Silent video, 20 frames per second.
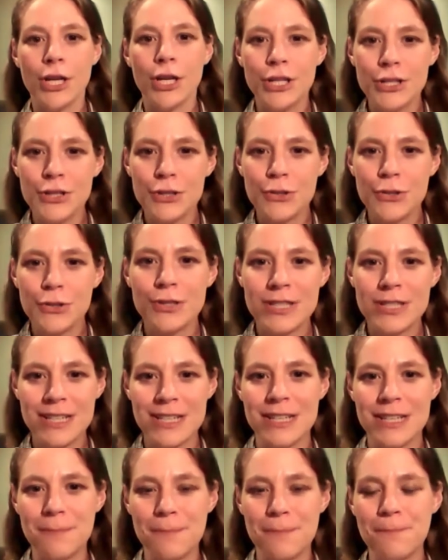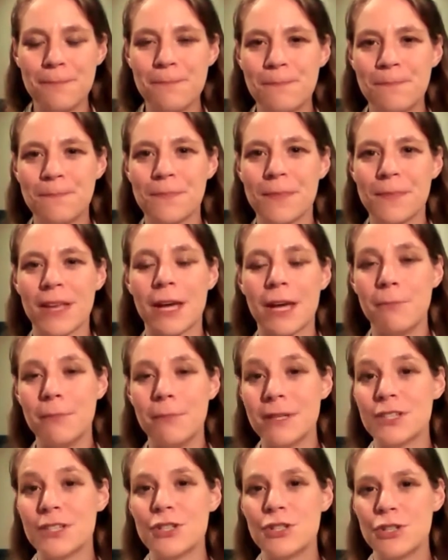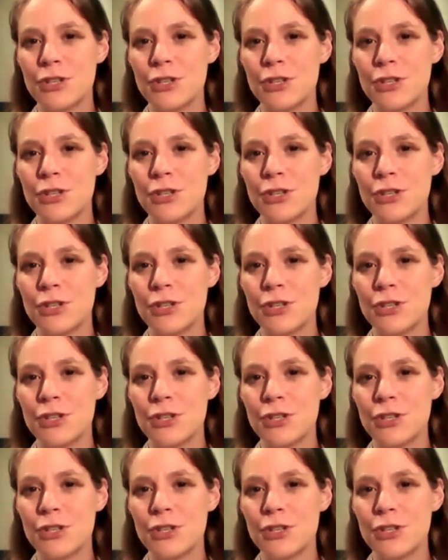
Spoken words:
Is your team committed